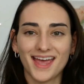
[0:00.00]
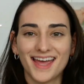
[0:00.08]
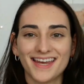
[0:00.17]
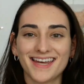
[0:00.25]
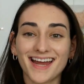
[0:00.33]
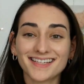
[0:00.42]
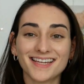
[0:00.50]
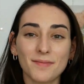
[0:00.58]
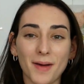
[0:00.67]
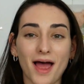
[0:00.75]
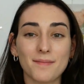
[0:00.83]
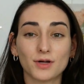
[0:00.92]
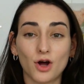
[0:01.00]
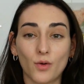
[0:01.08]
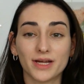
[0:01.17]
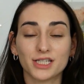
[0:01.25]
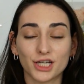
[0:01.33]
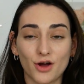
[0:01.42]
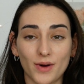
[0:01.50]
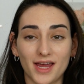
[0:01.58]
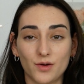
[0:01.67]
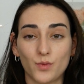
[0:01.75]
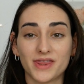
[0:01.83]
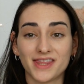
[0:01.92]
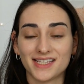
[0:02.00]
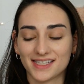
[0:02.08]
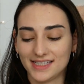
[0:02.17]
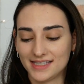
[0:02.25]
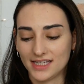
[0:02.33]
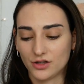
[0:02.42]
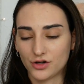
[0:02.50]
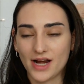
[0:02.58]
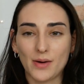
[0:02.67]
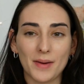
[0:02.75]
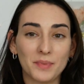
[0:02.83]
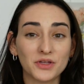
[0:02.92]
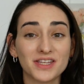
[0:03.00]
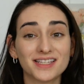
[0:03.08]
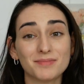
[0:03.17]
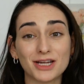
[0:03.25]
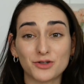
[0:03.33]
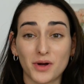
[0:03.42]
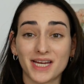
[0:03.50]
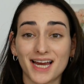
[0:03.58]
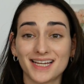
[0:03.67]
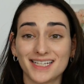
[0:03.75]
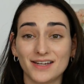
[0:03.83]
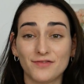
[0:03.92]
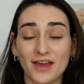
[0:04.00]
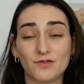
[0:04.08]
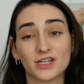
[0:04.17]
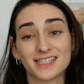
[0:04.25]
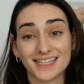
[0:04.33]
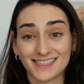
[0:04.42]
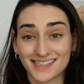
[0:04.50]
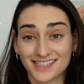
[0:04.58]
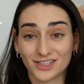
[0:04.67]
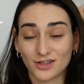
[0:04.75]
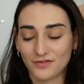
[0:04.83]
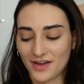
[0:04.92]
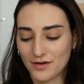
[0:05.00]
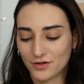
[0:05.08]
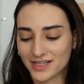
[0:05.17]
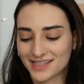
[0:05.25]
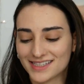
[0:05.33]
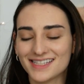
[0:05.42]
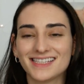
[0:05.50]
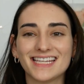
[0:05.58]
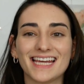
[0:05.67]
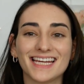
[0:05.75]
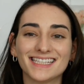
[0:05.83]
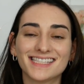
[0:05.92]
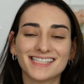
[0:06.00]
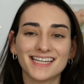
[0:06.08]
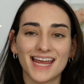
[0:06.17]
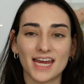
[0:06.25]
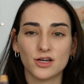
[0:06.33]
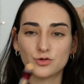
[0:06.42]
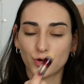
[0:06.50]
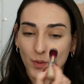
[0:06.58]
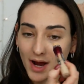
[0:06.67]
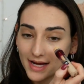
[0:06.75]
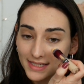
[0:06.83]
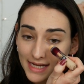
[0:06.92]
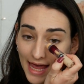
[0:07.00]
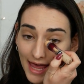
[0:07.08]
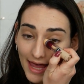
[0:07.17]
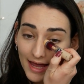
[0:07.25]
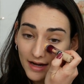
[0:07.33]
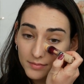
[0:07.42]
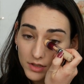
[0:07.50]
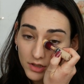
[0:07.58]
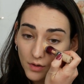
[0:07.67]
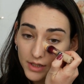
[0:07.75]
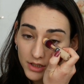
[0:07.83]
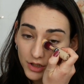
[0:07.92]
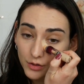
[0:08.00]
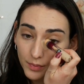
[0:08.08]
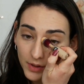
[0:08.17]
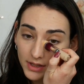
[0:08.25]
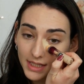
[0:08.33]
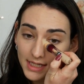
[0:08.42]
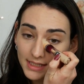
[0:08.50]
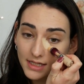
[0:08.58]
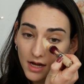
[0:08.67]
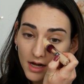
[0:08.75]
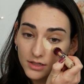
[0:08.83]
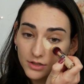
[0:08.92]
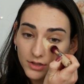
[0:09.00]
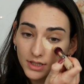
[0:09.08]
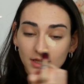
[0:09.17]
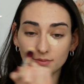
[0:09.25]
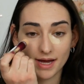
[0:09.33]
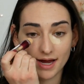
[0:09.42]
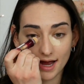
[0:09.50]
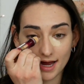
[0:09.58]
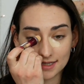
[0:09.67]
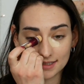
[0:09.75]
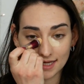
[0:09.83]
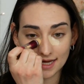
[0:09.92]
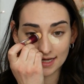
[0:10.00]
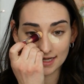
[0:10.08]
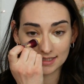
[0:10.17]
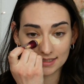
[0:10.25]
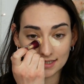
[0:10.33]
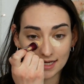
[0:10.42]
Next up, I'm going to go in with this concealer. Now I put this in my 2019 favorites. It's still a favorite. This is the Instant Age Rewind, and I'm just going to put this underneath my eyes and